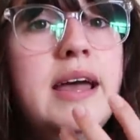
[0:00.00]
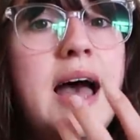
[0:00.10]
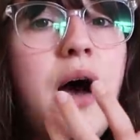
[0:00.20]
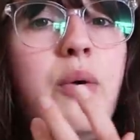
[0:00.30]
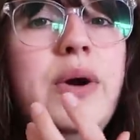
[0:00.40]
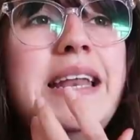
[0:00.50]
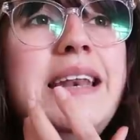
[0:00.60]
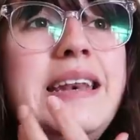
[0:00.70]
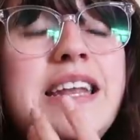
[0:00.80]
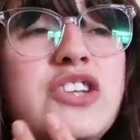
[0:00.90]
how it
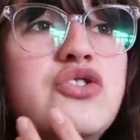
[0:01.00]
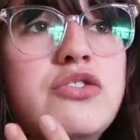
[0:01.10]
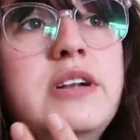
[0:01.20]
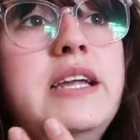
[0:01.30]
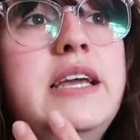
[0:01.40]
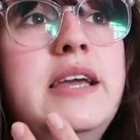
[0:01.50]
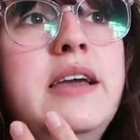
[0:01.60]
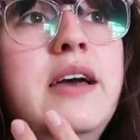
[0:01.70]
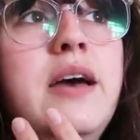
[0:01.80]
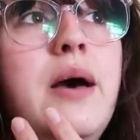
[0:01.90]

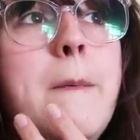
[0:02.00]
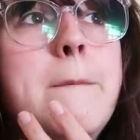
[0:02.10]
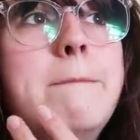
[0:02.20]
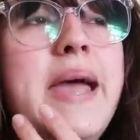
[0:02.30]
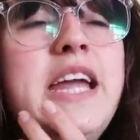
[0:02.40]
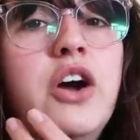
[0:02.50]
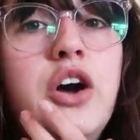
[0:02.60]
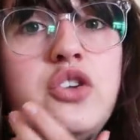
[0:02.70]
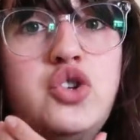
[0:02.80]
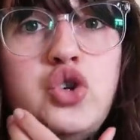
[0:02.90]
literally made
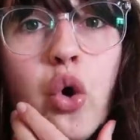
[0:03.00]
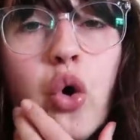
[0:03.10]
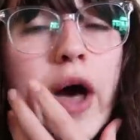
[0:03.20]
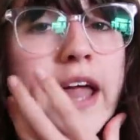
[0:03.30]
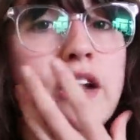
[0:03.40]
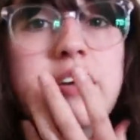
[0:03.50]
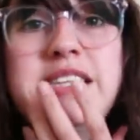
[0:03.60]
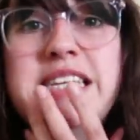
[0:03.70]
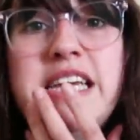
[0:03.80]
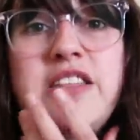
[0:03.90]
her jaw and her
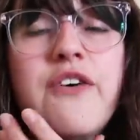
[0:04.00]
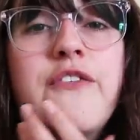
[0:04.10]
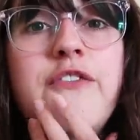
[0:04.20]
teeth